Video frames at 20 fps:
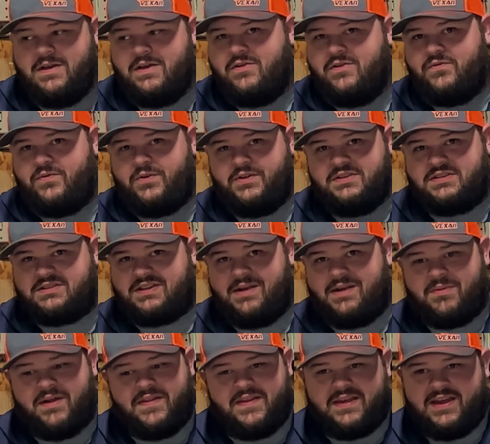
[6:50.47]
Full
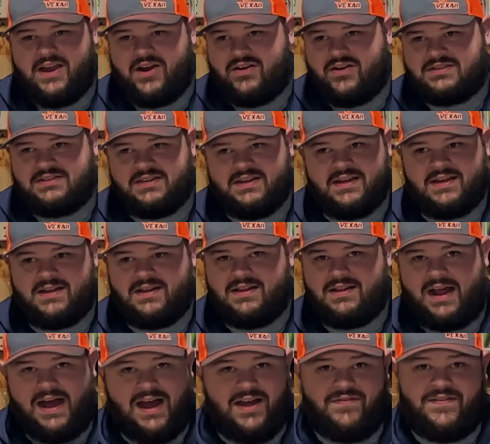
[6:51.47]
disclaimer on the carrot stick,
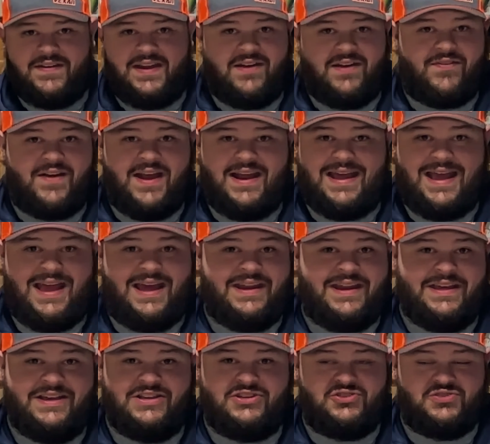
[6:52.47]
I've never had any
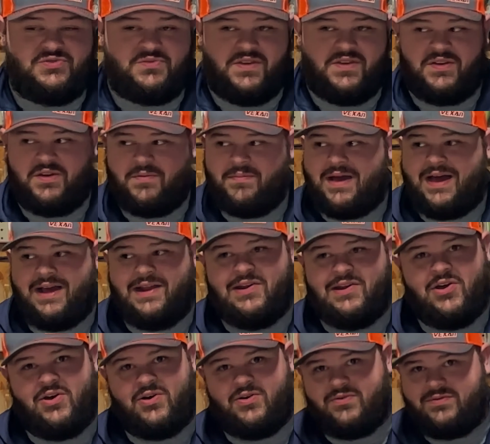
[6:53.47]
issues with them. I
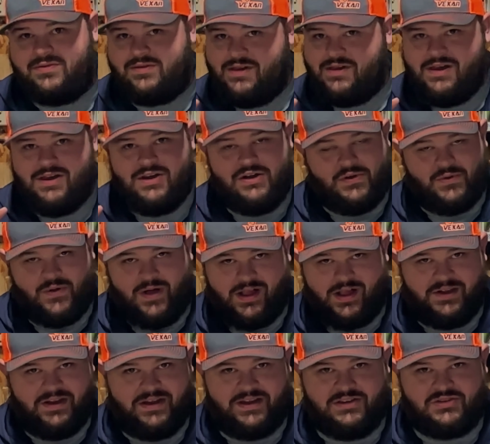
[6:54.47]
know
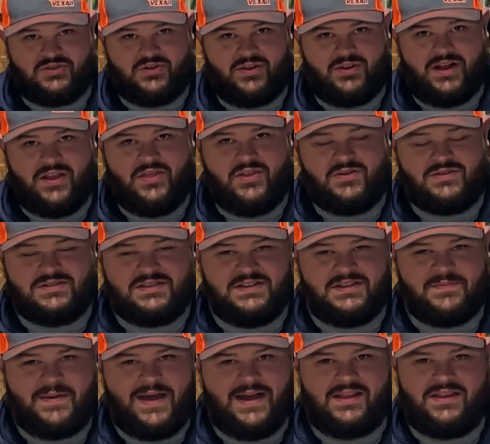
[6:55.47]
quality control on those things
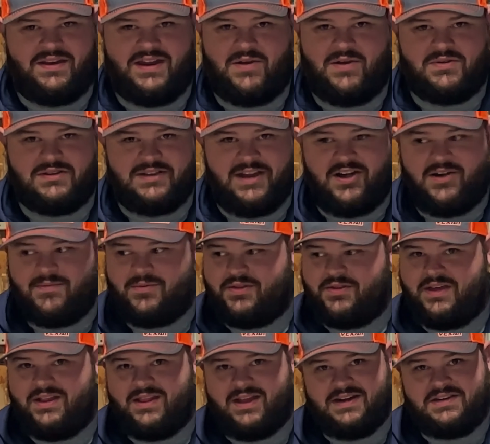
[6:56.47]
back in the day were terrible.
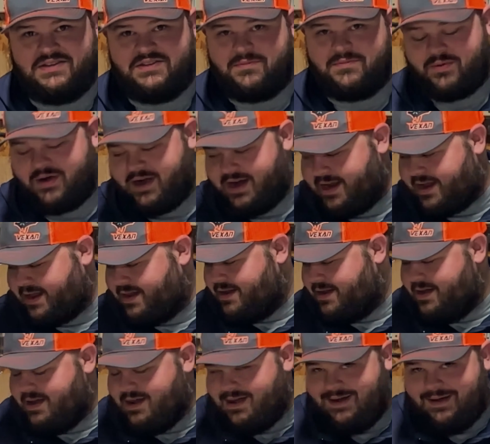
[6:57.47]
They liked to break.
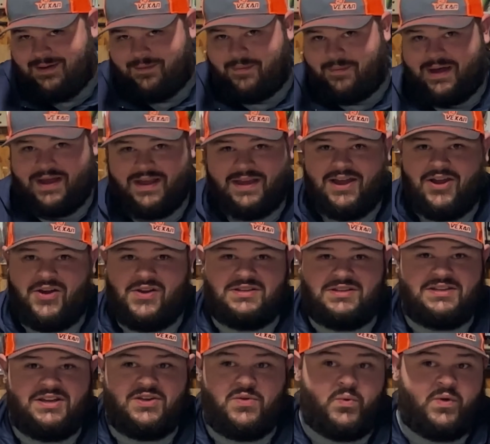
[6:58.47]
My carrot
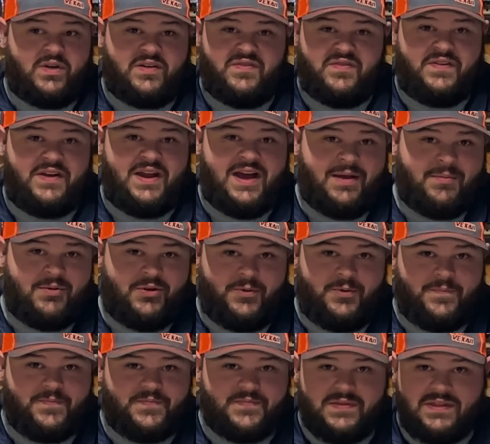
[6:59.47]
stick worked
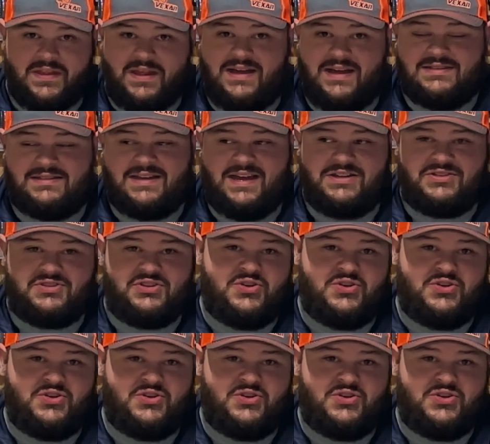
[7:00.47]
phenomenal. It's actually